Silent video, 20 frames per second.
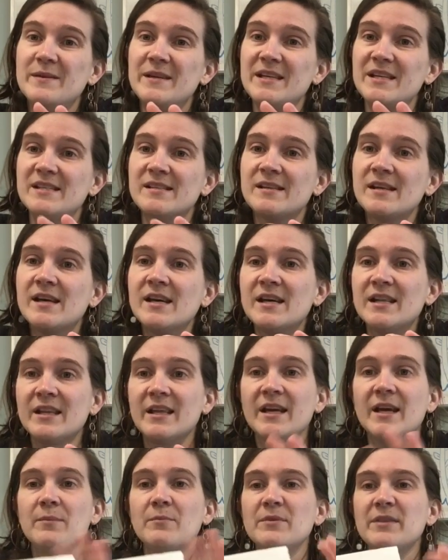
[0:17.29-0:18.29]
peas,
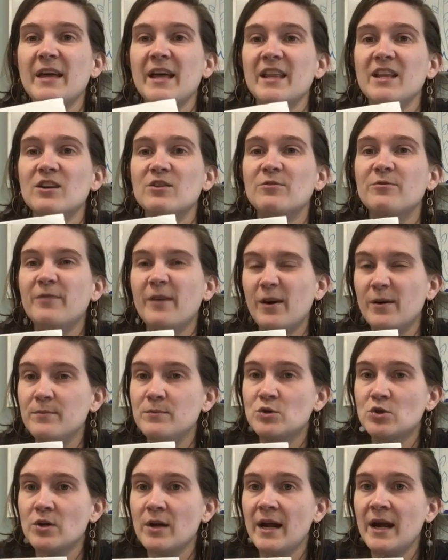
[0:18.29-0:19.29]
they come with that little foam
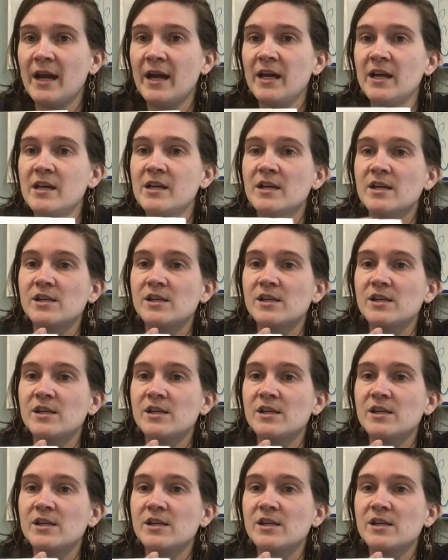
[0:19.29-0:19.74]
tray.